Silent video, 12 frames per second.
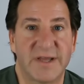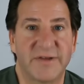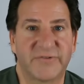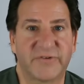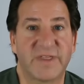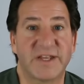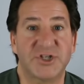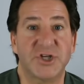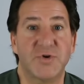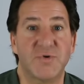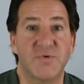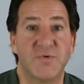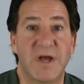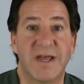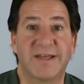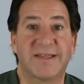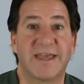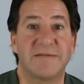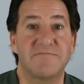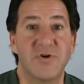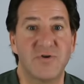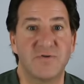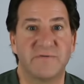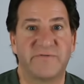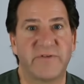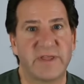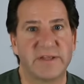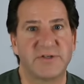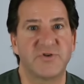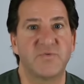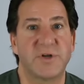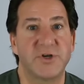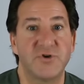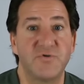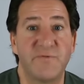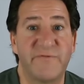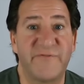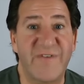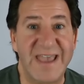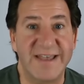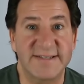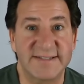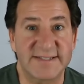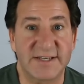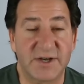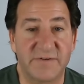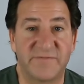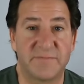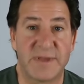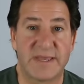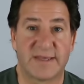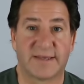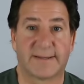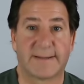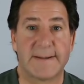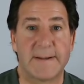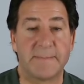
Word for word: so that you can move into a new phase of being.